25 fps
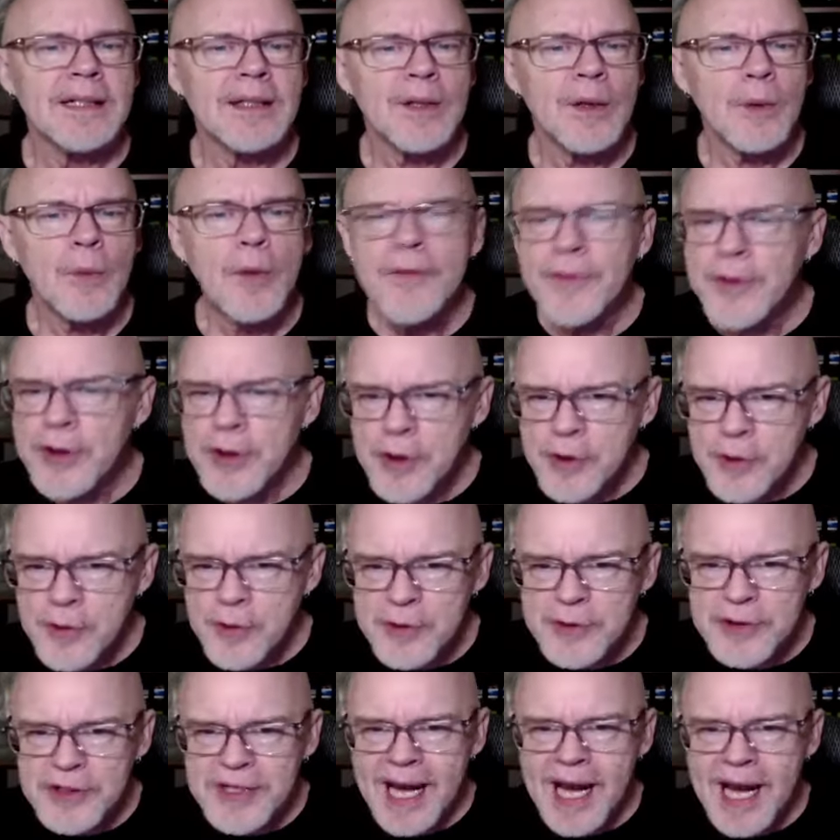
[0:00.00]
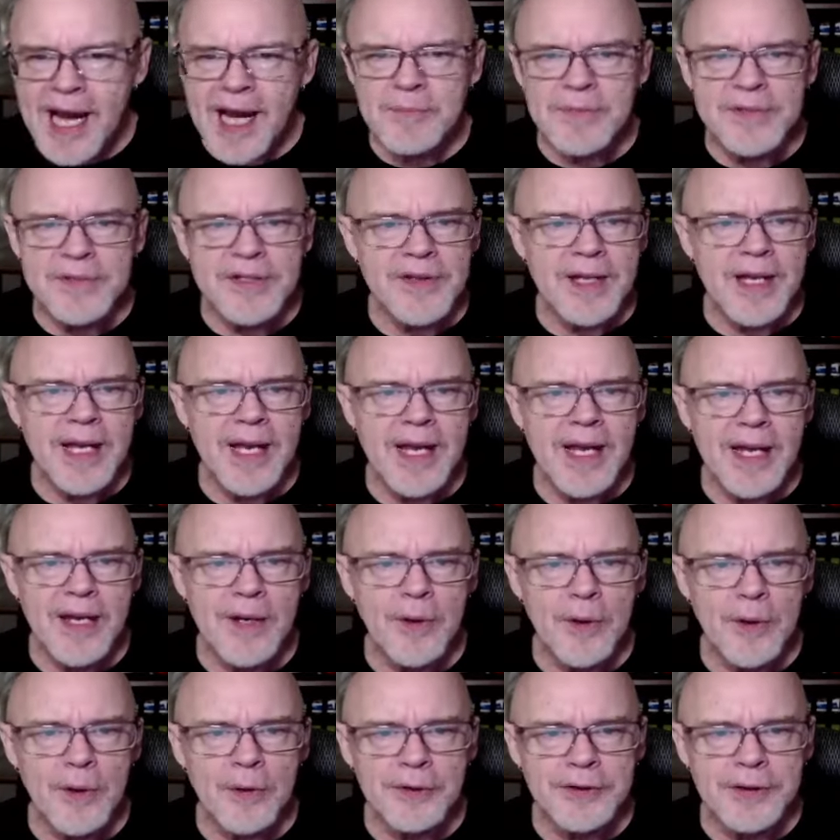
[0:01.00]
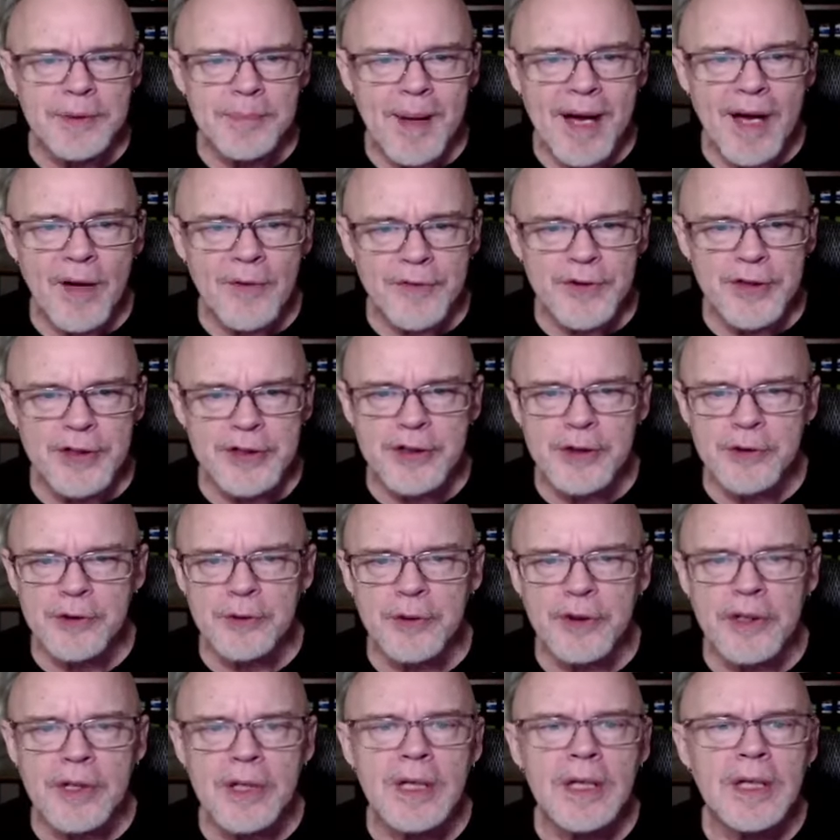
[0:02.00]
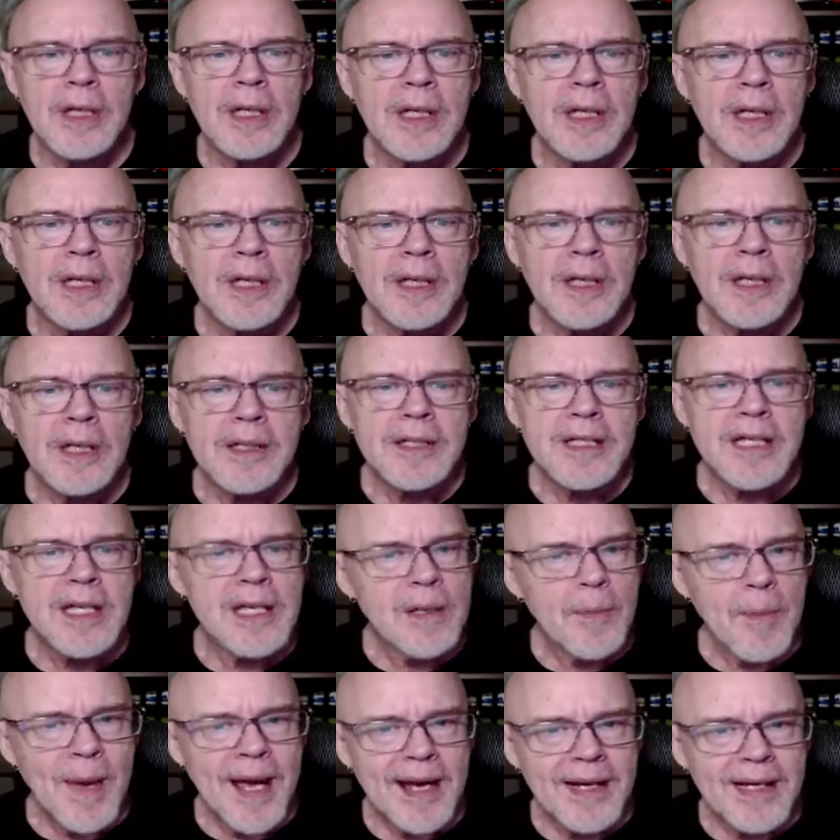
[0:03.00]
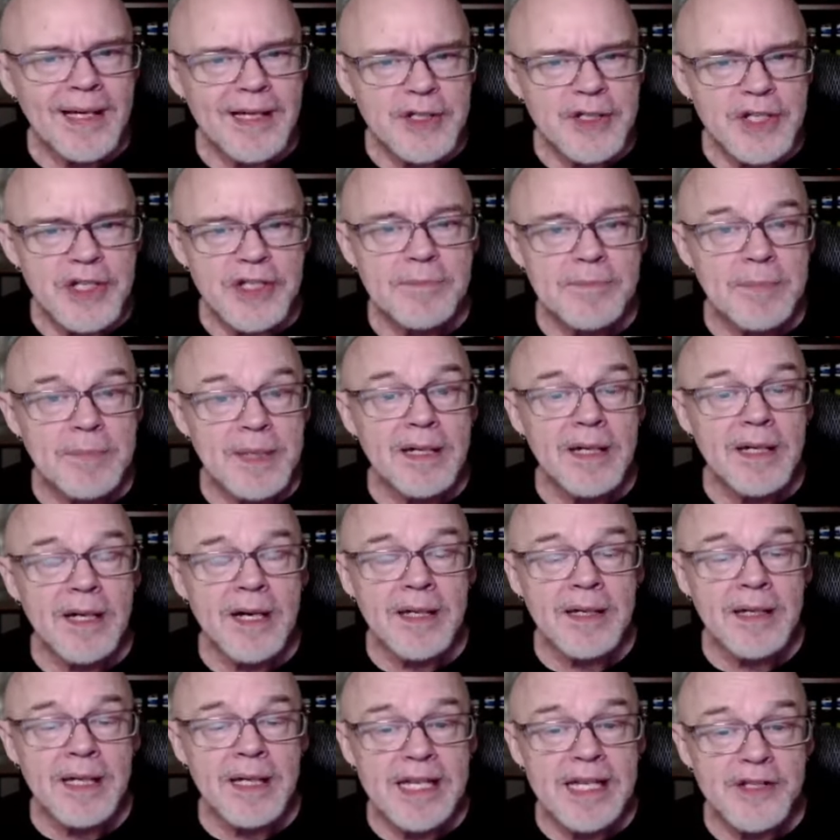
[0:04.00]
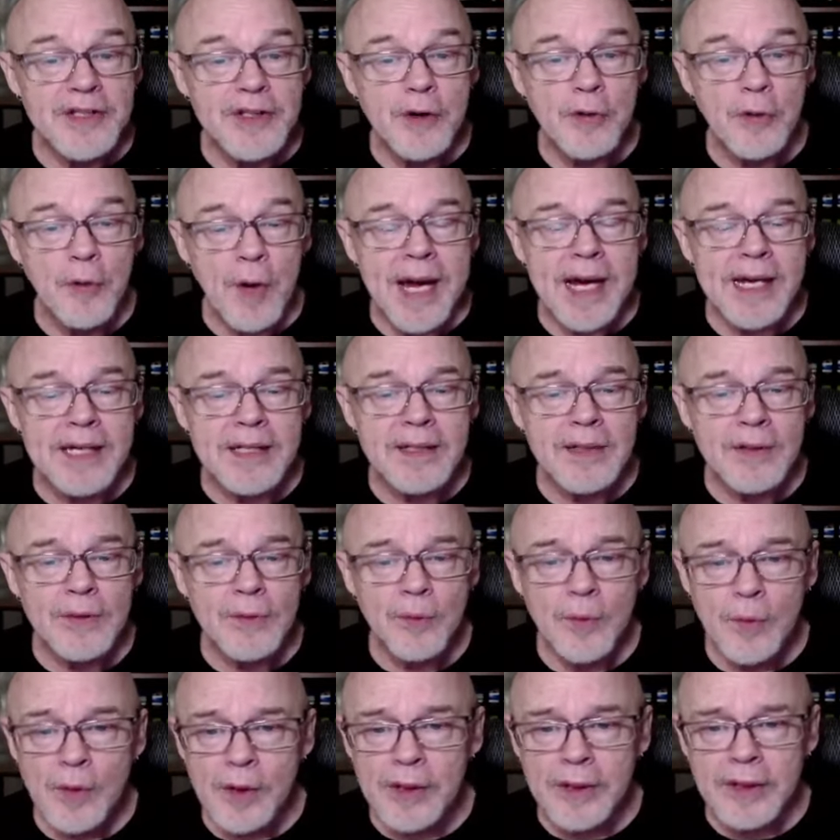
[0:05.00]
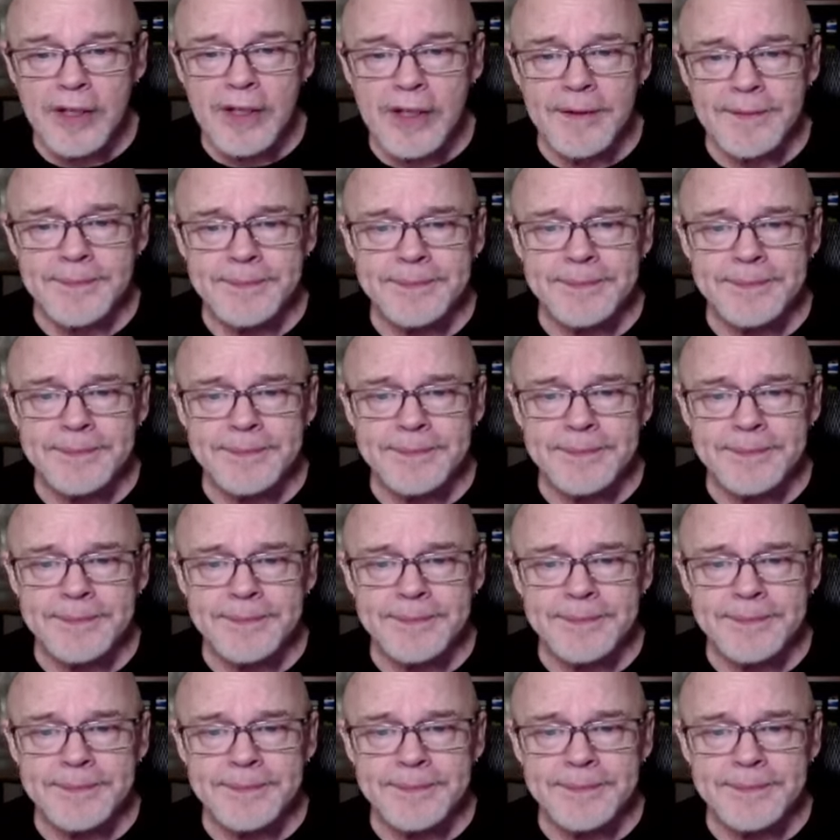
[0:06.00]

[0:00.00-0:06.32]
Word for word: When the news came to the Hayholt about the Duke, Tiamak had just begun his great work.